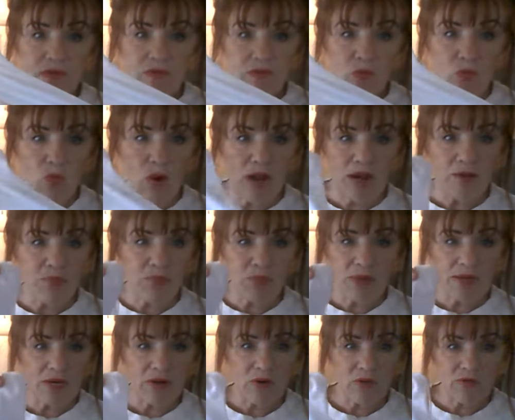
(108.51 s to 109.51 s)
white
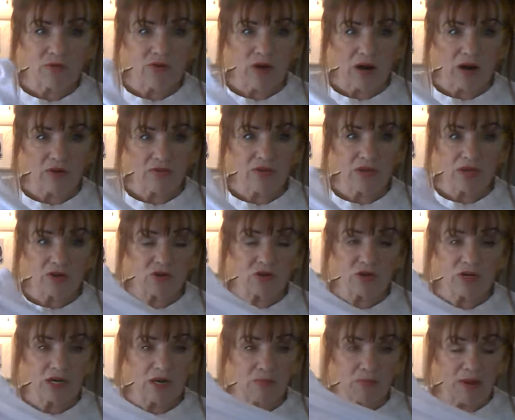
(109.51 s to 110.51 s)
plain old socks, and you
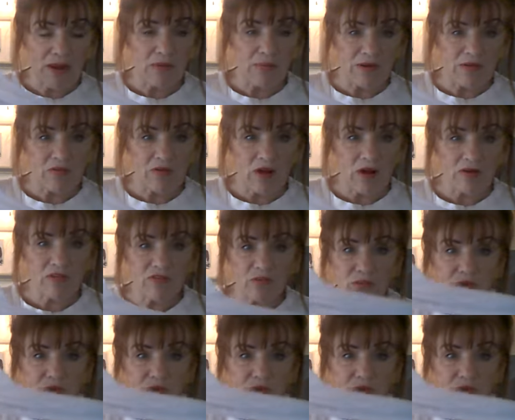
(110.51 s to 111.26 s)
can get baby socks. The